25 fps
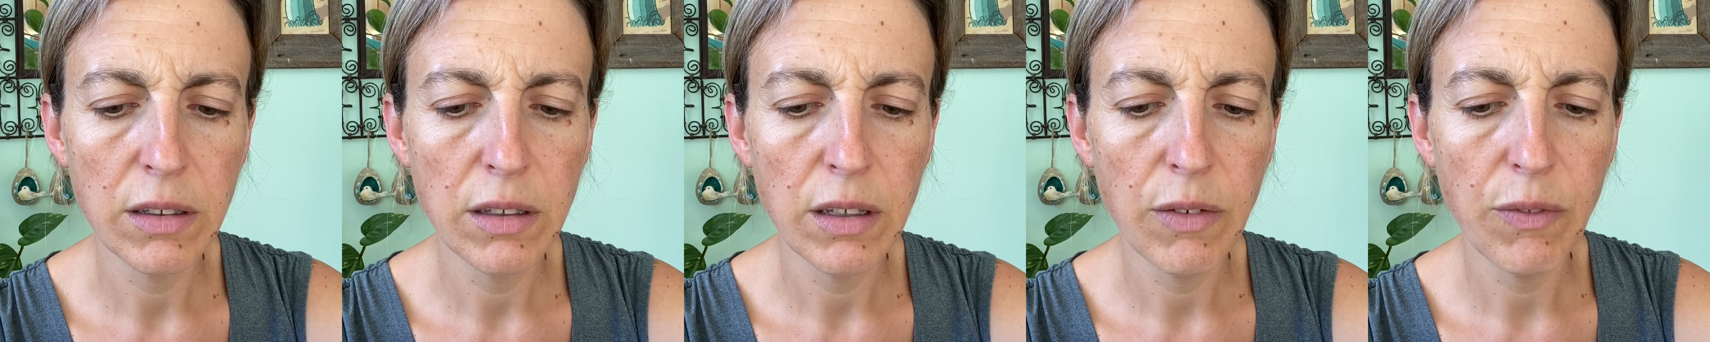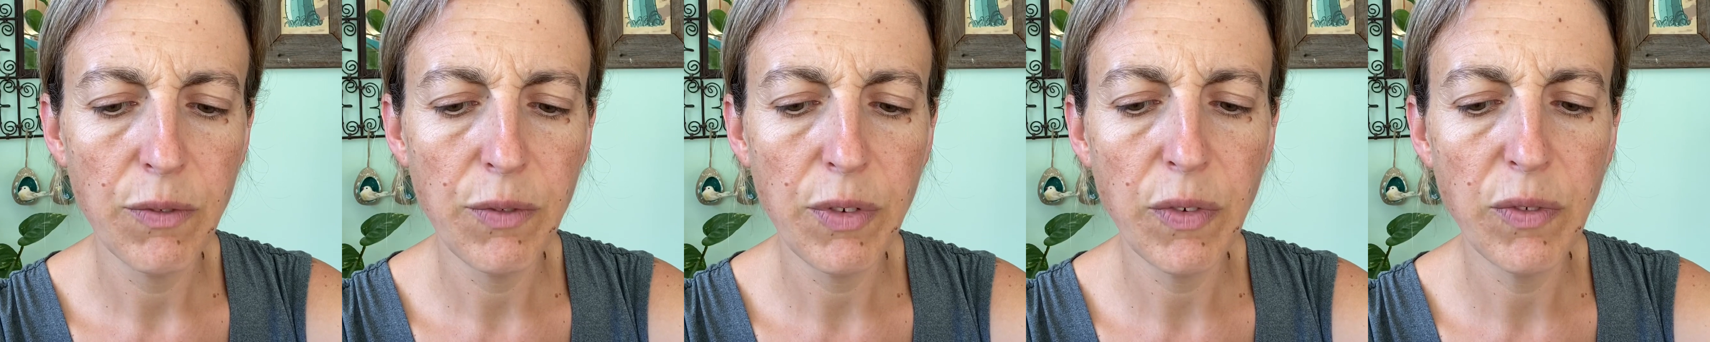
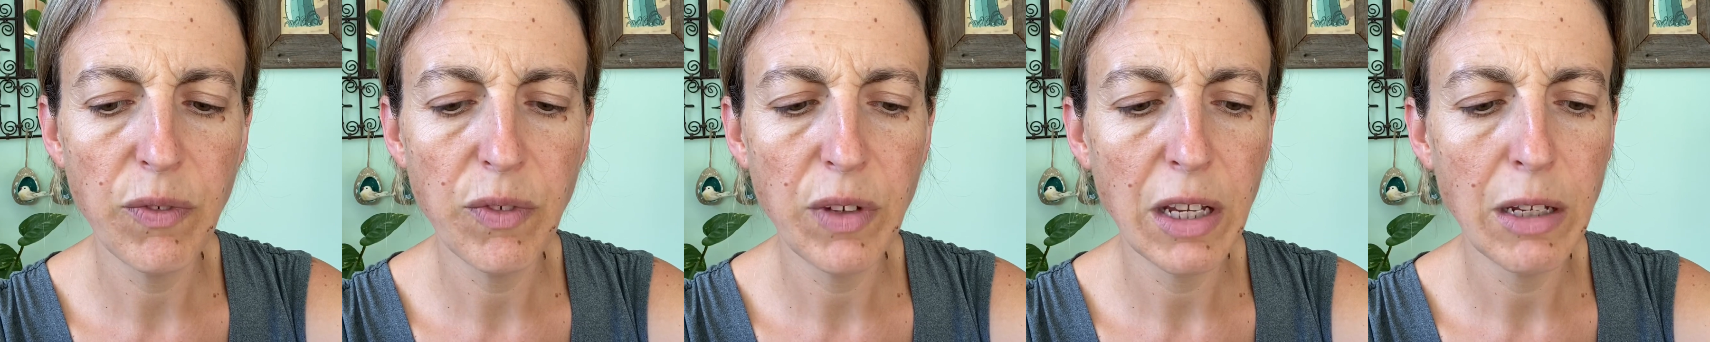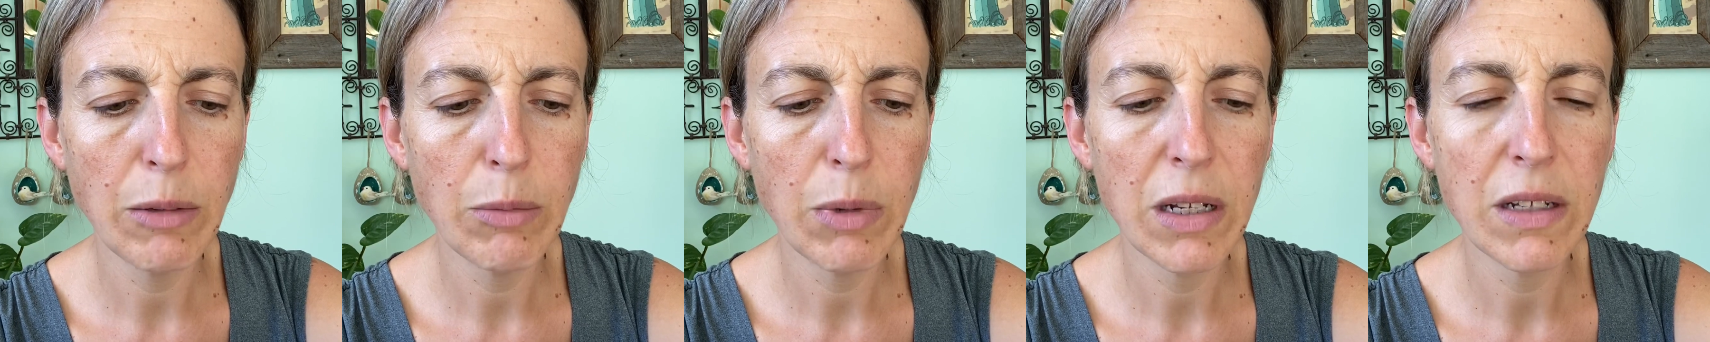
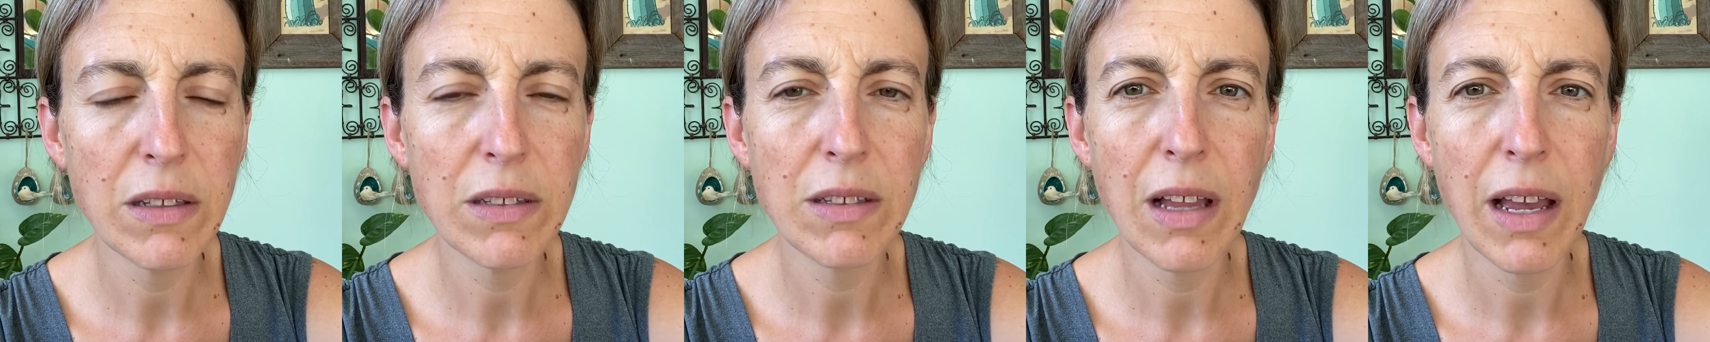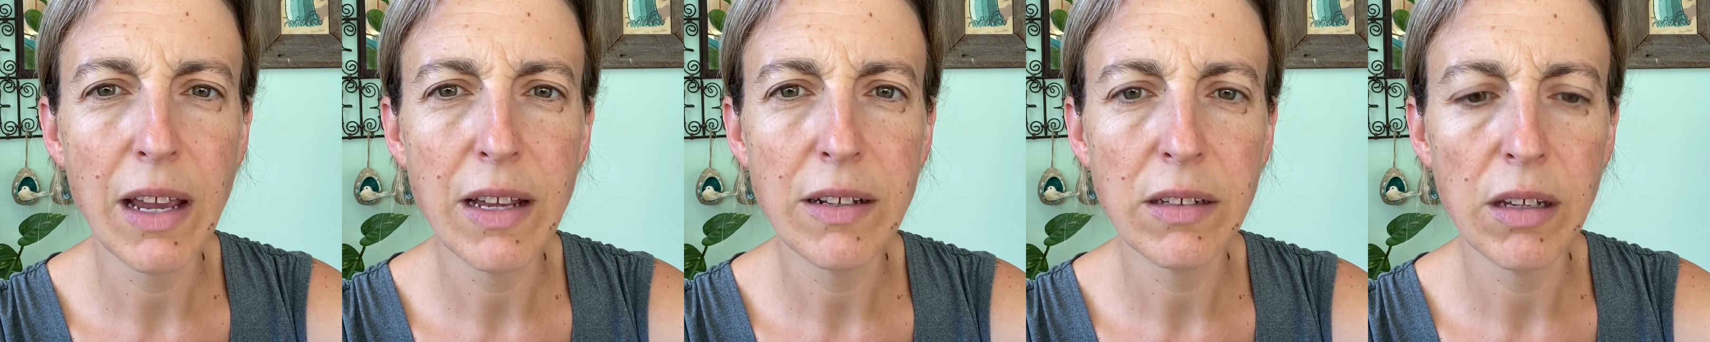15 minutes
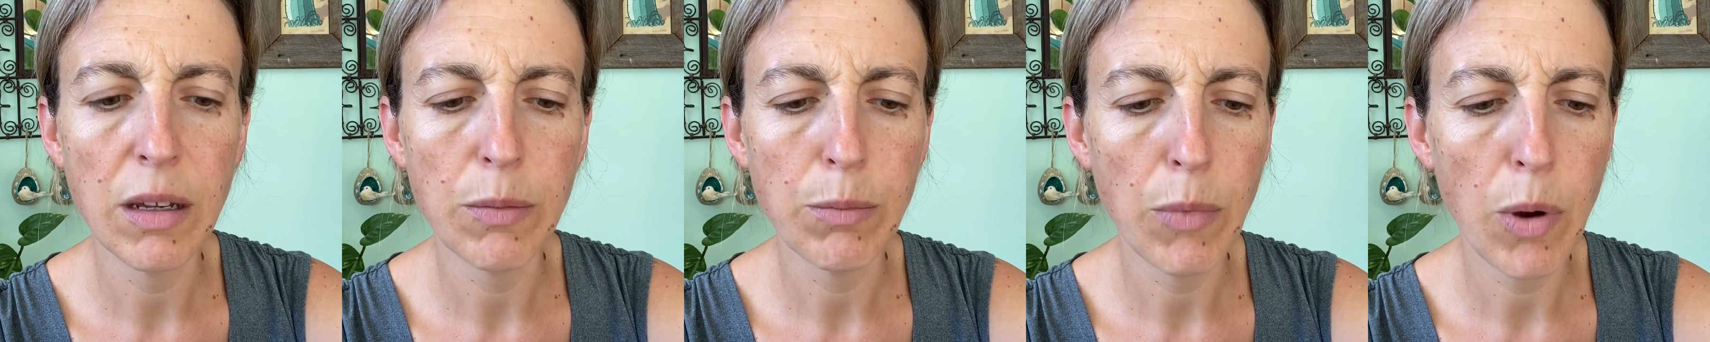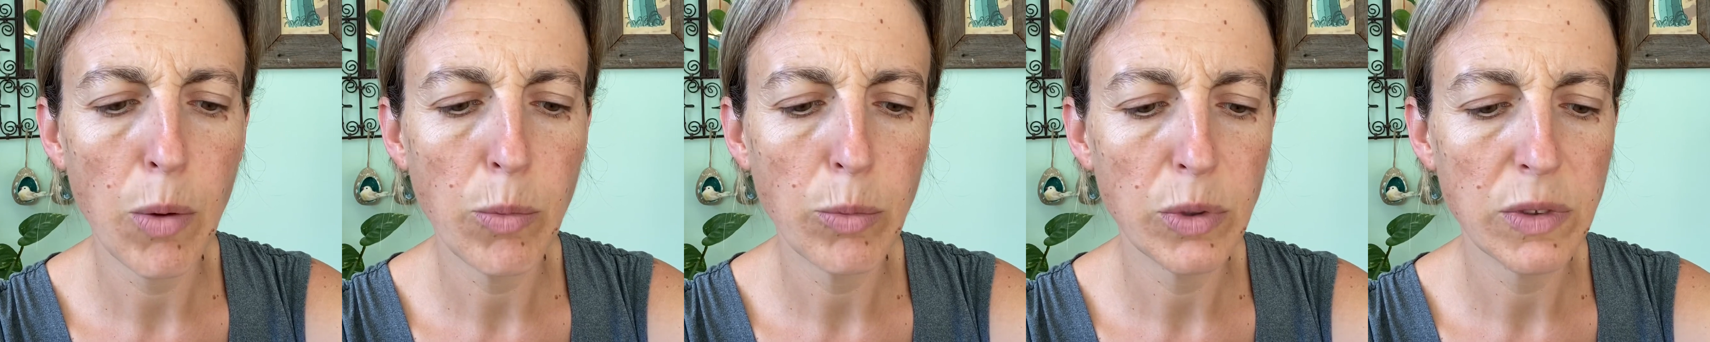later,
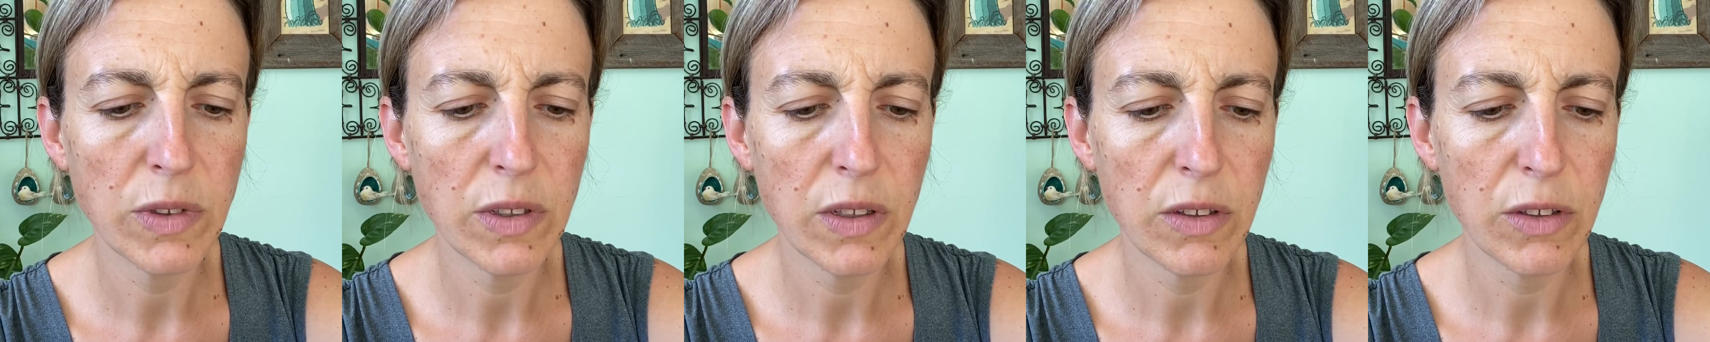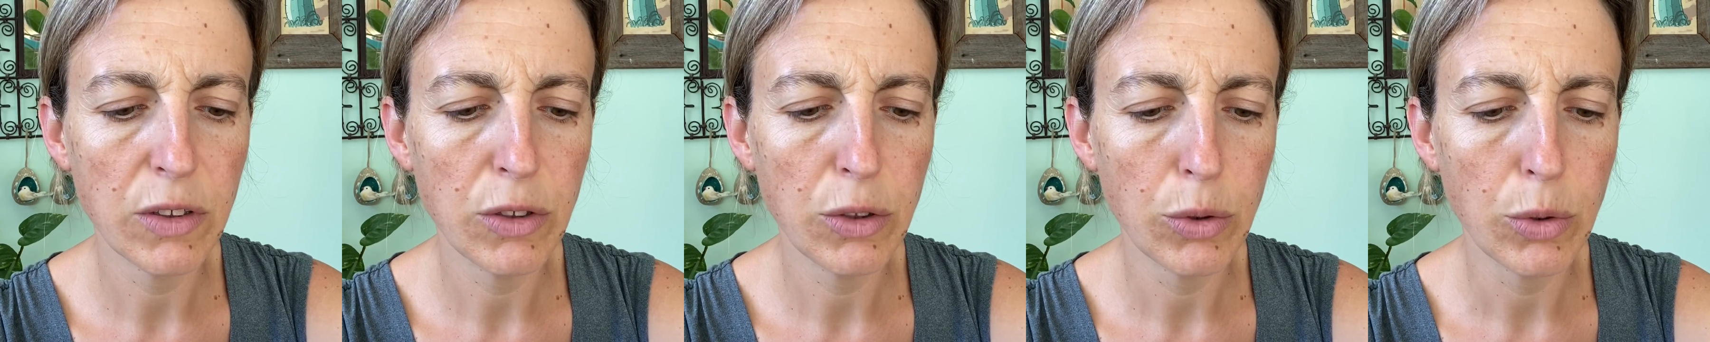Mum was at
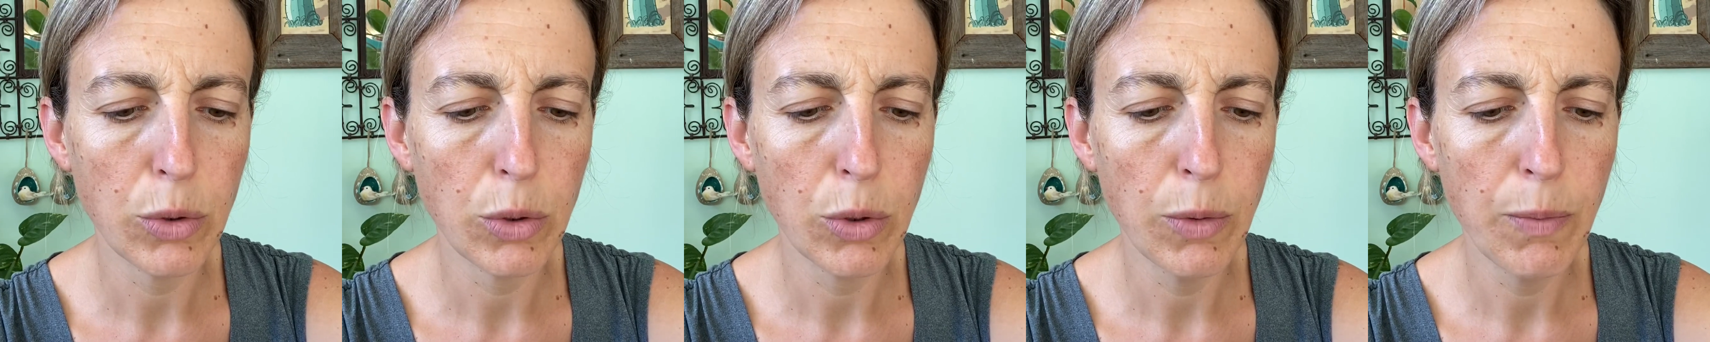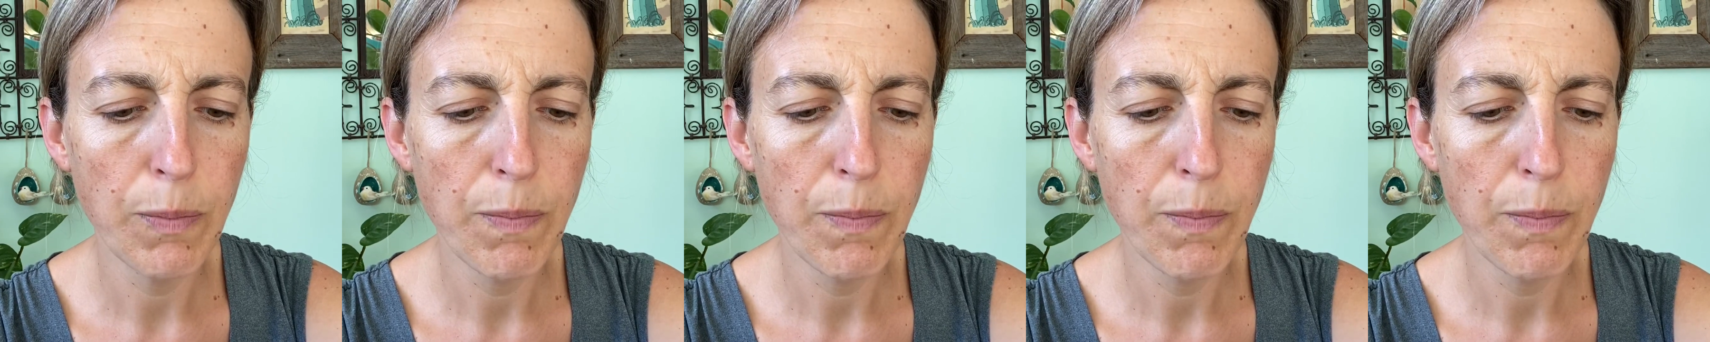the door.